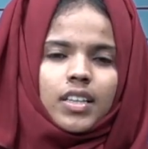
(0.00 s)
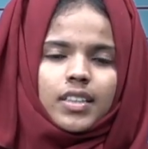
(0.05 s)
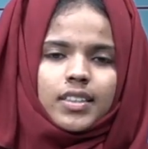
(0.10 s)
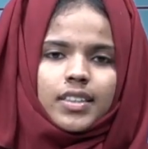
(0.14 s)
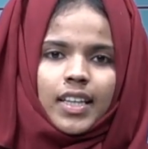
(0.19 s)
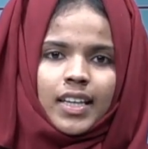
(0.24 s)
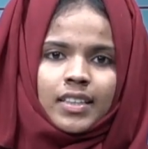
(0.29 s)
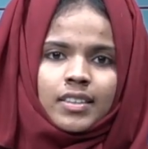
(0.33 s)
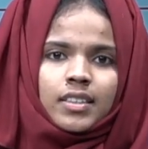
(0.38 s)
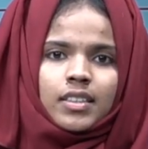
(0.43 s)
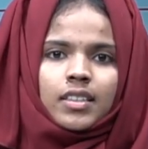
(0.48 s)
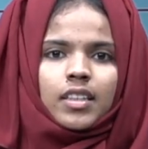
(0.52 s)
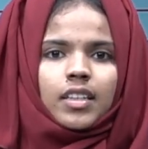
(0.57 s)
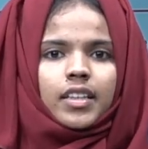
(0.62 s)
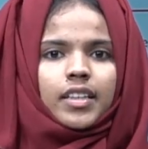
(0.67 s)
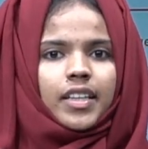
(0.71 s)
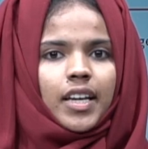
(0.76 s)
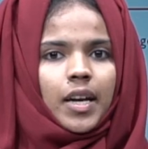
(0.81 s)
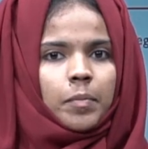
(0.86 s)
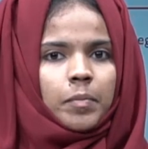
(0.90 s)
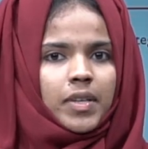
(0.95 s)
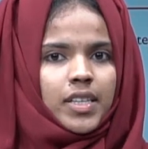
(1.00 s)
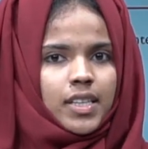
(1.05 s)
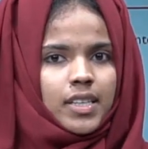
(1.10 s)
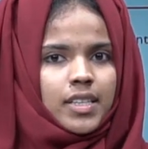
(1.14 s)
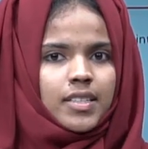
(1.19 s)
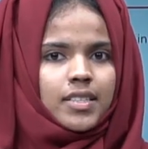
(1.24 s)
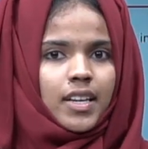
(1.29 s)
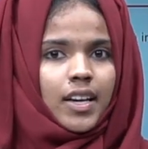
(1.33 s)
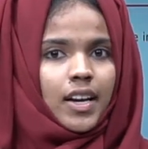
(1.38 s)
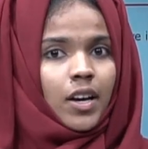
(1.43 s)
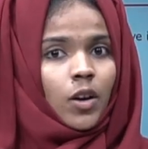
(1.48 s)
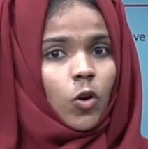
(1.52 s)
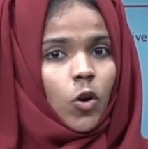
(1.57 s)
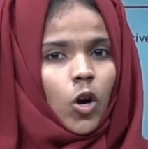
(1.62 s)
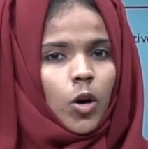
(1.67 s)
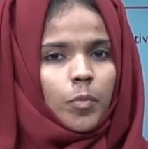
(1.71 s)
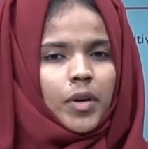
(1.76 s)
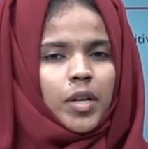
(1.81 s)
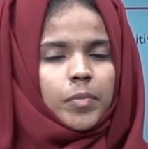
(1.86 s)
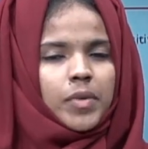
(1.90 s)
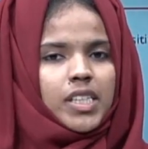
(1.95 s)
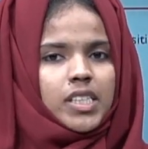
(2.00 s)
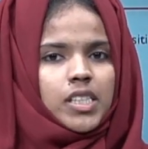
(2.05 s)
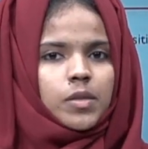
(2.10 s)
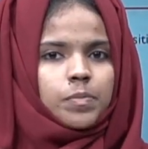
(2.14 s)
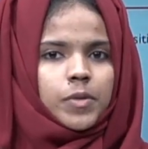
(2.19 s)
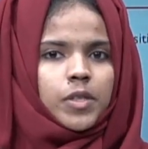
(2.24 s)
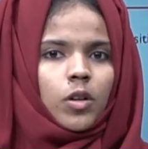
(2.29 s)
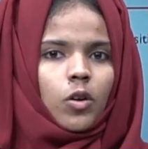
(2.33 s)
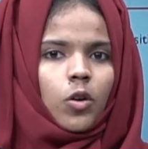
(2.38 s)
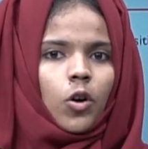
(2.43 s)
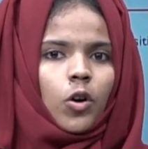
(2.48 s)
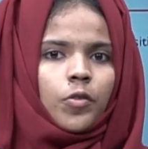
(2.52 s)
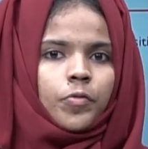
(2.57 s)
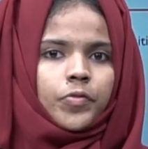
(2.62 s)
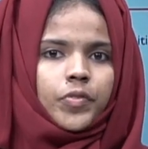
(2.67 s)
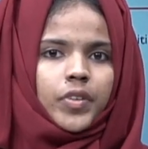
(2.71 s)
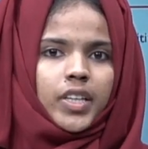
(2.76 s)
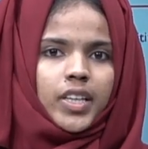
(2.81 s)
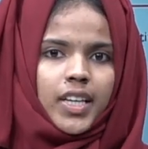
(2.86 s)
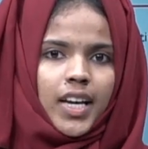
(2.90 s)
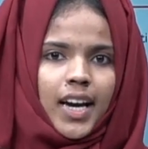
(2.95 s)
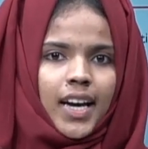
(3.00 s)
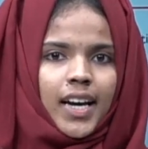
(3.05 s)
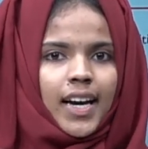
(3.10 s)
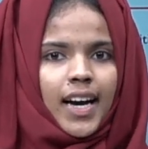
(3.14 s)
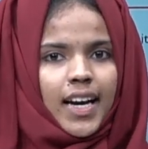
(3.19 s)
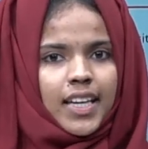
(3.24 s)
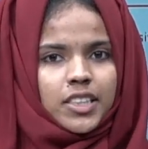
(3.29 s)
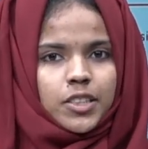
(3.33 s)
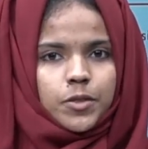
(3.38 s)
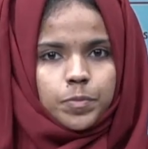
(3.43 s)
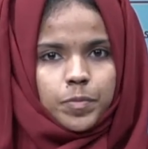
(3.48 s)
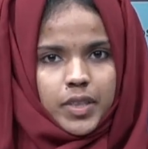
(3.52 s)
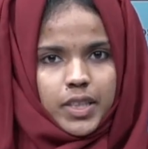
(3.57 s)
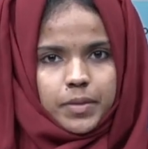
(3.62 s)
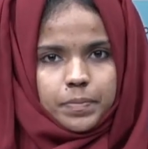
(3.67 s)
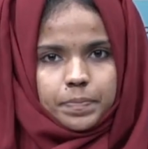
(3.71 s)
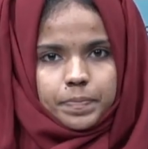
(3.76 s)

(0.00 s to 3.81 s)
Then m is a common multiple of a and b.